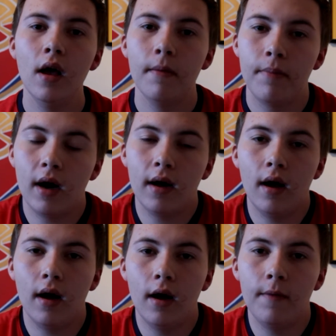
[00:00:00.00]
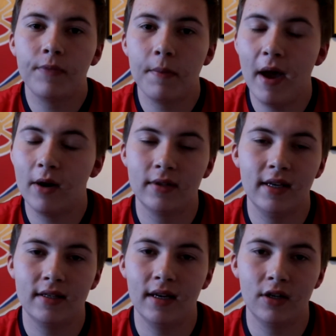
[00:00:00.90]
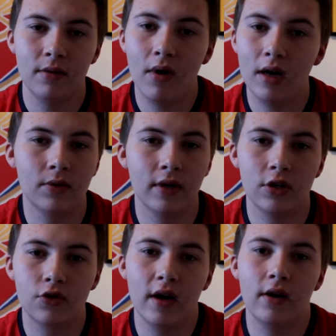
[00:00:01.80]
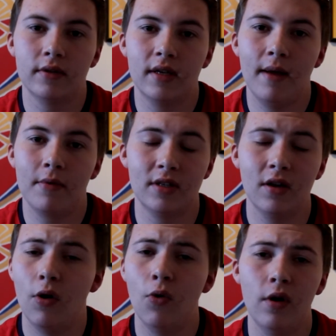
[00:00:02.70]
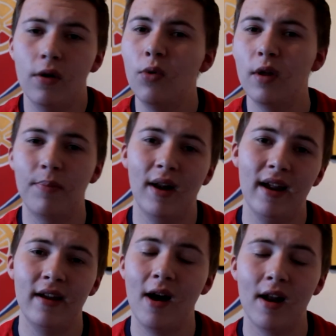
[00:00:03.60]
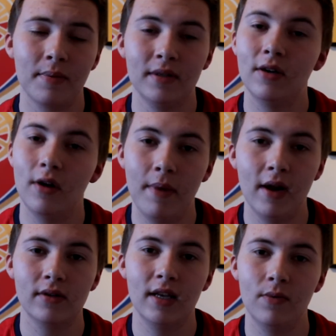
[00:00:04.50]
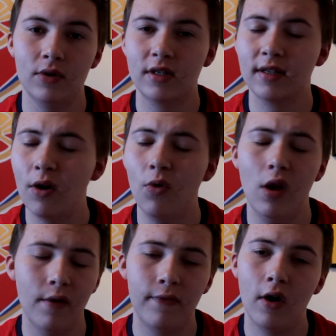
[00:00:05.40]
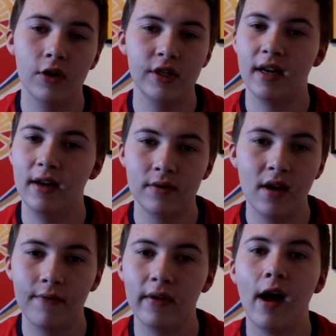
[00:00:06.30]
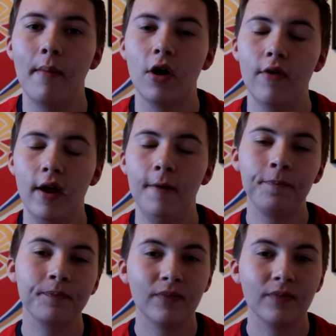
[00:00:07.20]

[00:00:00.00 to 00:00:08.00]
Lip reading: But the penalty decision, might as well get straight onto that, because all the play going up until the penalty was so lethargic and there was nothing coming of it.